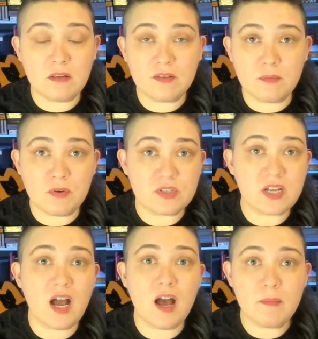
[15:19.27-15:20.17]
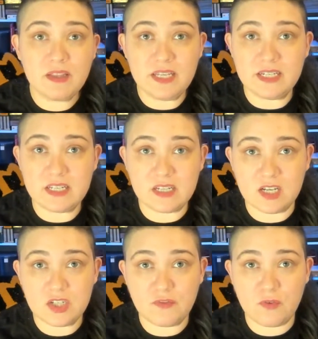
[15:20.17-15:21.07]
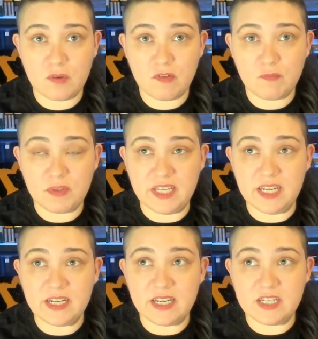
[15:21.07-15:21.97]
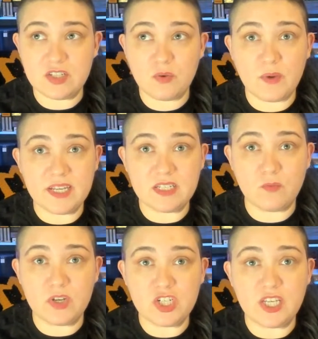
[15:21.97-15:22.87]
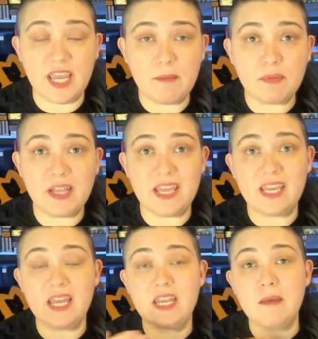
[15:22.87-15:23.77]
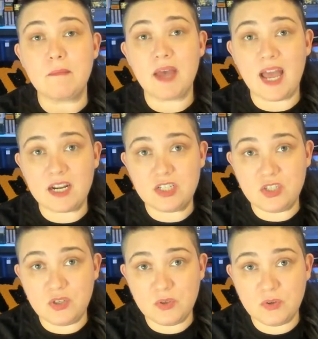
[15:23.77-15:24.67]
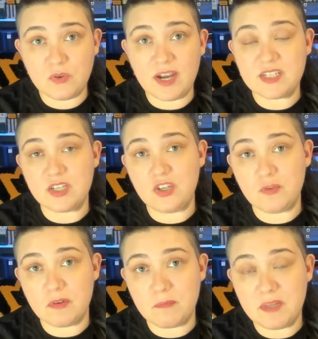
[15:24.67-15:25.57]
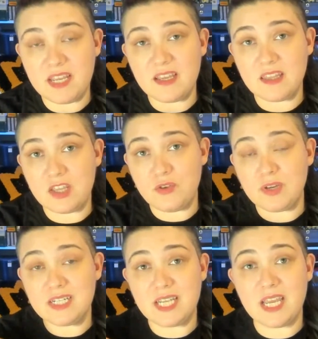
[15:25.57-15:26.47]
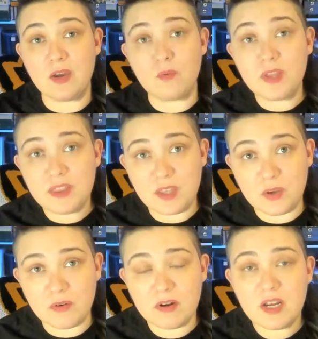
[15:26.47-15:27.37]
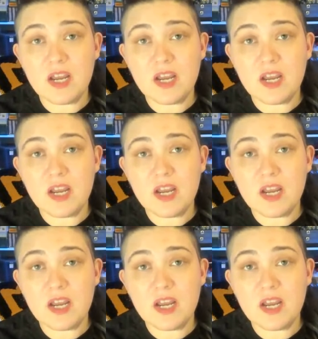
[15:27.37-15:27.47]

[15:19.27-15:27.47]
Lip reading: the most commonly discussed form of bleed is the ways in which gameplay can impact you as a human being and that you can take it with you,